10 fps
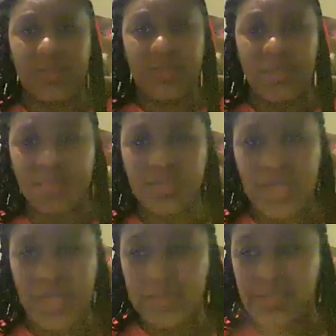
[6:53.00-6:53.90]
him to sign
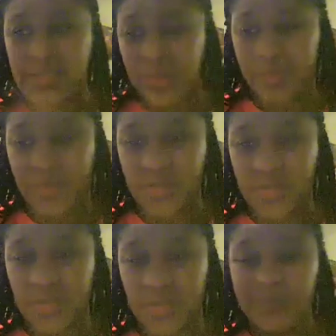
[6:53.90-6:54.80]
these papers.
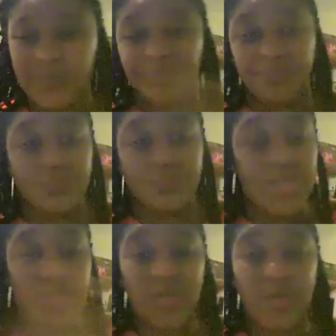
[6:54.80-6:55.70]

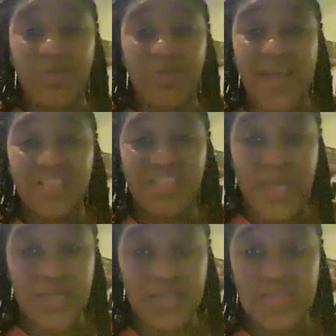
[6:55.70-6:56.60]
Anyway, we buy the
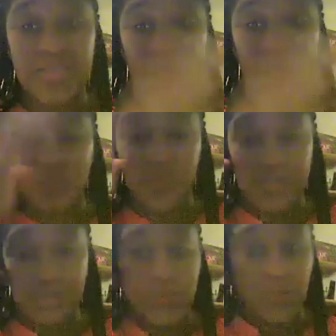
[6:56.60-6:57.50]
Chinese and we went
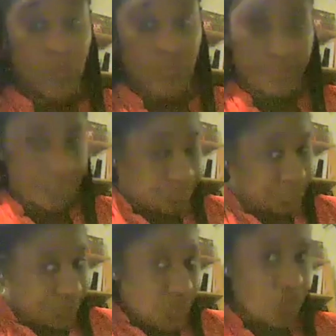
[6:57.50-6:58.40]
home.
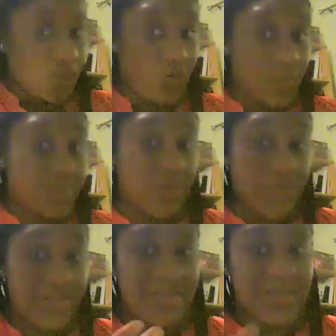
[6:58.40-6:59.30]
So home, he was
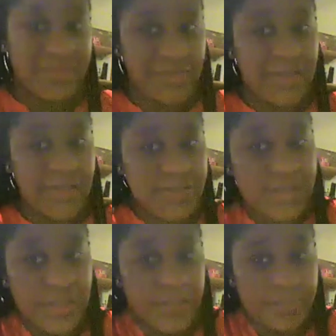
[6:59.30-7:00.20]
still living at the
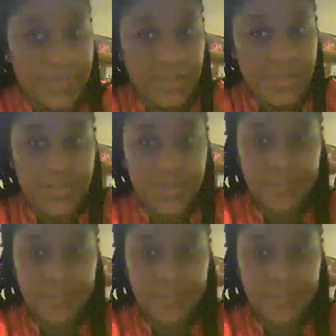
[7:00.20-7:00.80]
same place.